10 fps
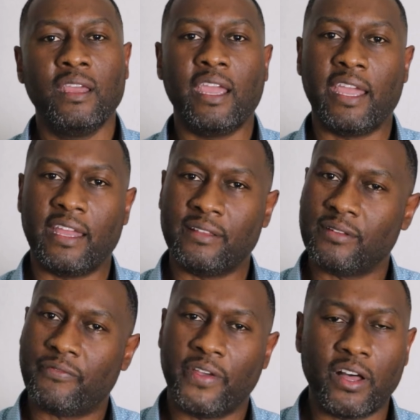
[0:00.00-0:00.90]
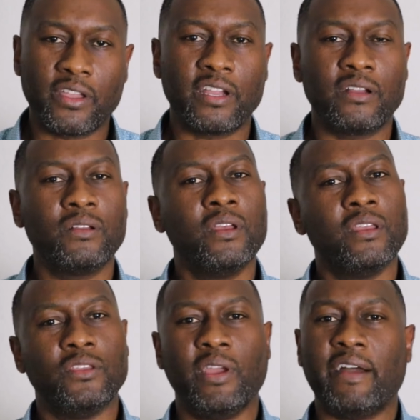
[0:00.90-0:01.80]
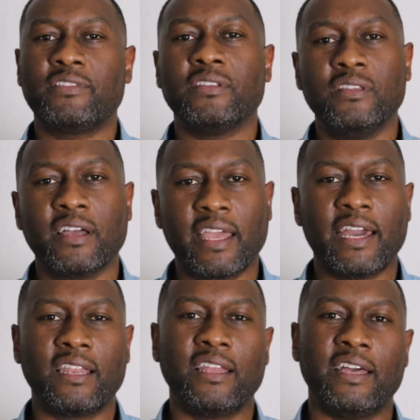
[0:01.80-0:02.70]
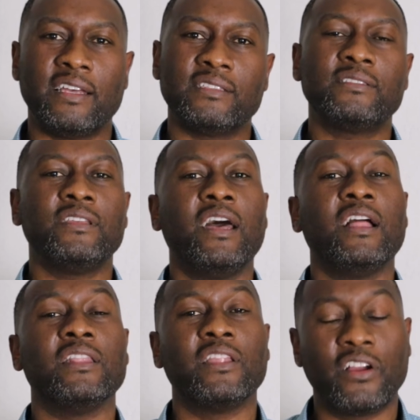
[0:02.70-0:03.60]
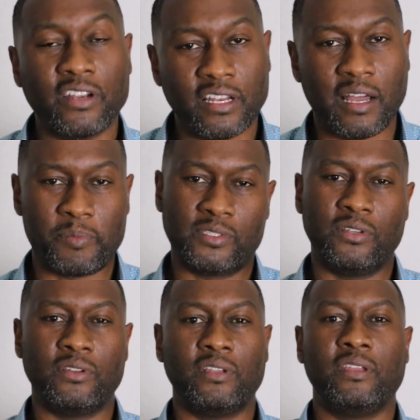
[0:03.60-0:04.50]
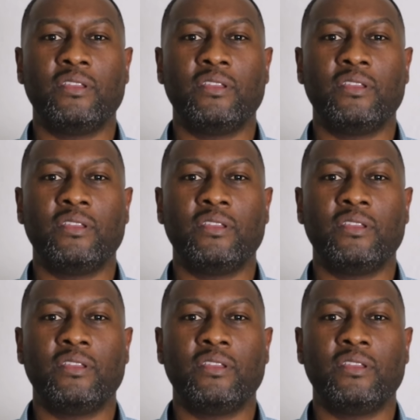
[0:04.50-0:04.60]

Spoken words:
And failure, you have to look at it as a learning opportunity.